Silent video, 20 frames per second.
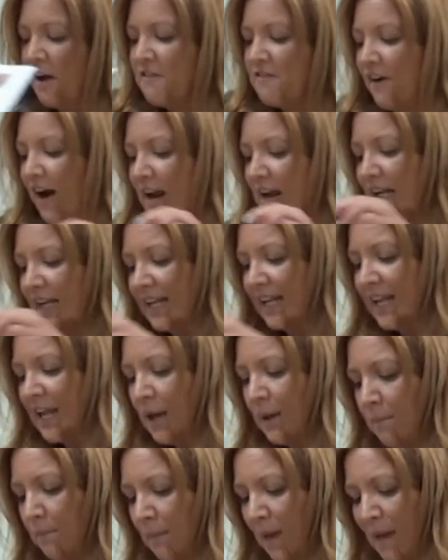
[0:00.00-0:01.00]
Finally,
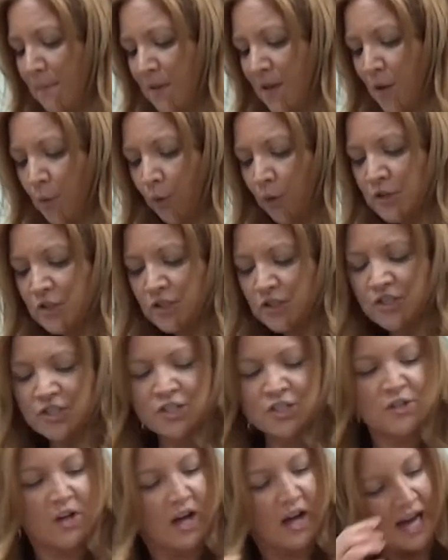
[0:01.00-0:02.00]
maybe you want
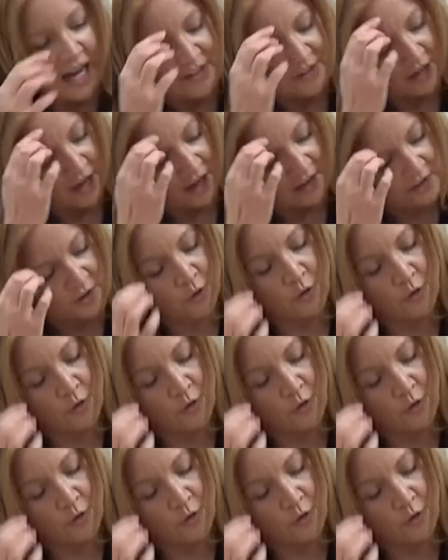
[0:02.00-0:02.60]
to ask